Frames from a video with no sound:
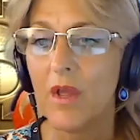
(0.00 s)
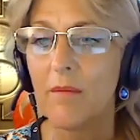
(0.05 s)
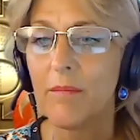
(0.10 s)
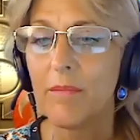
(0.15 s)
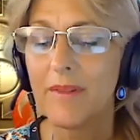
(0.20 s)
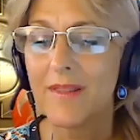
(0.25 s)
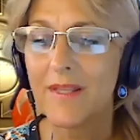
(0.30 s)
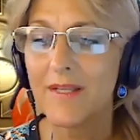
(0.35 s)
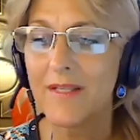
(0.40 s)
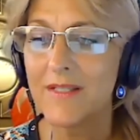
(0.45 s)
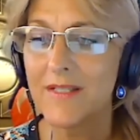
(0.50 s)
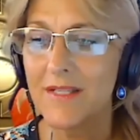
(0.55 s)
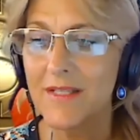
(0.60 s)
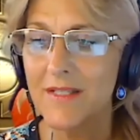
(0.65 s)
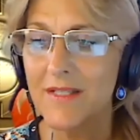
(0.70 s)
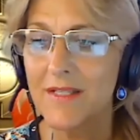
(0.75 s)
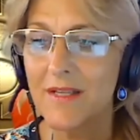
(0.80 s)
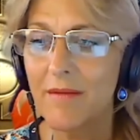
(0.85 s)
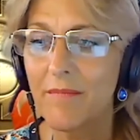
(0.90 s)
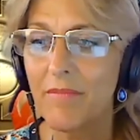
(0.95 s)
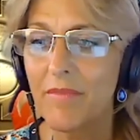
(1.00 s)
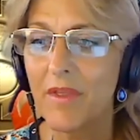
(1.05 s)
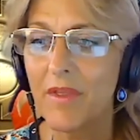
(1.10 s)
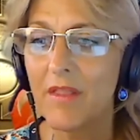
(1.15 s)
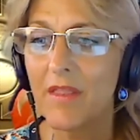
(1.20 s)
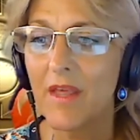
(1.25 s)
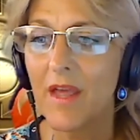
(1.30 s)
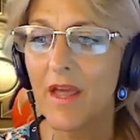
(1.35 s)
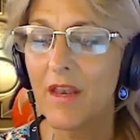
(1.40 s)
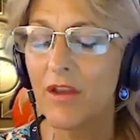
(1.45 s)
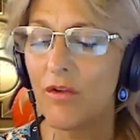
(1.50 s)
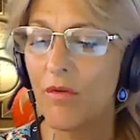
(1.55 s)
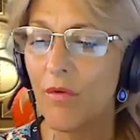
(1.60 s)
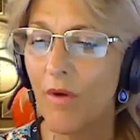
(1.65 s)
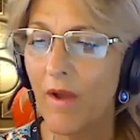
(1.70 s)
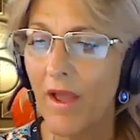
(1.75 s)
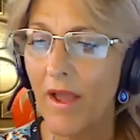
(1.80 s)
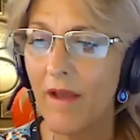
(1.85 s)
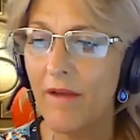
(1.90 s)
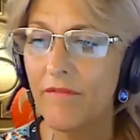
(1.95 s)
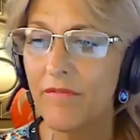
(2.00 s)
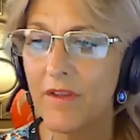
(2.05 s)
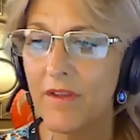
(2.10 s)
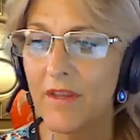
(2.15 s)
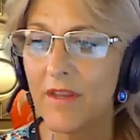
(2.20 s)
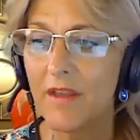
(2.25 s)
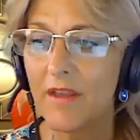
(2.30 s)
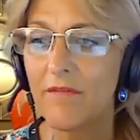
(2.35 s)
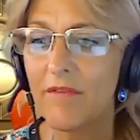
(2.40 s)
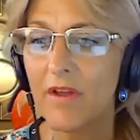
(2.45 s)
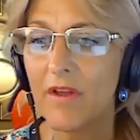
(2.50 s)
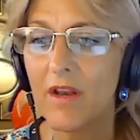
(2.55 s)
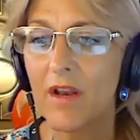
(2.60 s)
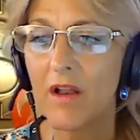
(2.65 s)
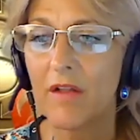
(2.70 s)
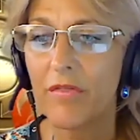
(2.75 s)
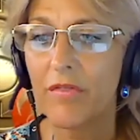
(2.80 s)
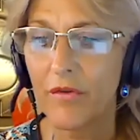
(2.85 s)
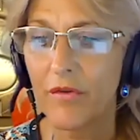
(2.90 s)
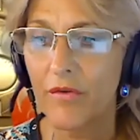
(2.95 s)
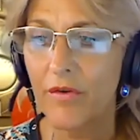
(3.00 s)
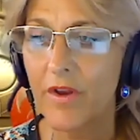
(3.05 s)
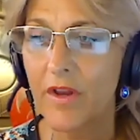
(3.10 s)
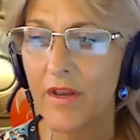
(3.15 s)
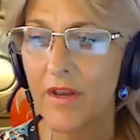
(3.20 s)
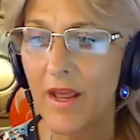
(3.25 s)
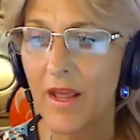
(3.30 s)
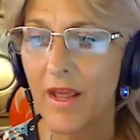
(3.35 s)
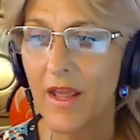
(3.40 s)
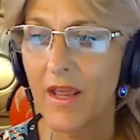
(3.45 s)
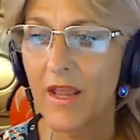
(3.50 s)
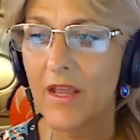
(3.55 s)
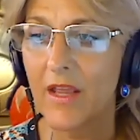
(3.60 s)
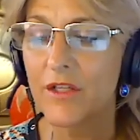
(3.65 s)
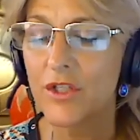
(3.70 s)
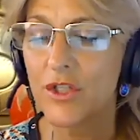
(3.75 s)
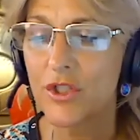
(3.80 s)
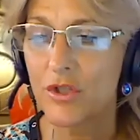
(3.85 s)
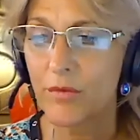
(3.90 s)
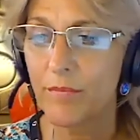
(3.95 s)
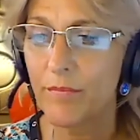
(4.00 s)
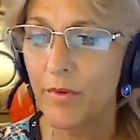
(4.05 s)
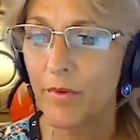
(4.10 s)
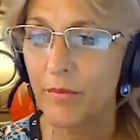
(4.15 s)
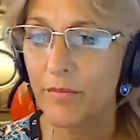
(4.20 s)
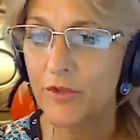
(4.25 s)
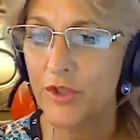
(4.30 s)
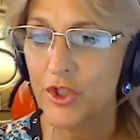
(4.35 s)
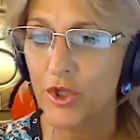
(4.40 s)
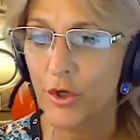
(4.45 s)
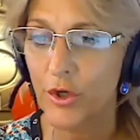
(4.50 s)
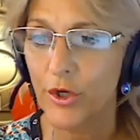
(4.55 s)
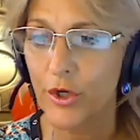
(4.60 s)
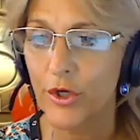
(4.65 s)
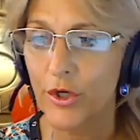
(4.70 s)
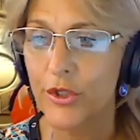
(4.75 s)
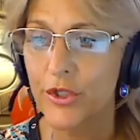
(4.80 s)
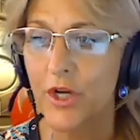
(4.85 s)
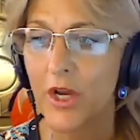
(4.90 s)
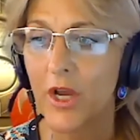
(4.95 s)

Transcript: But this is something that you have to give it a 30 day supercharge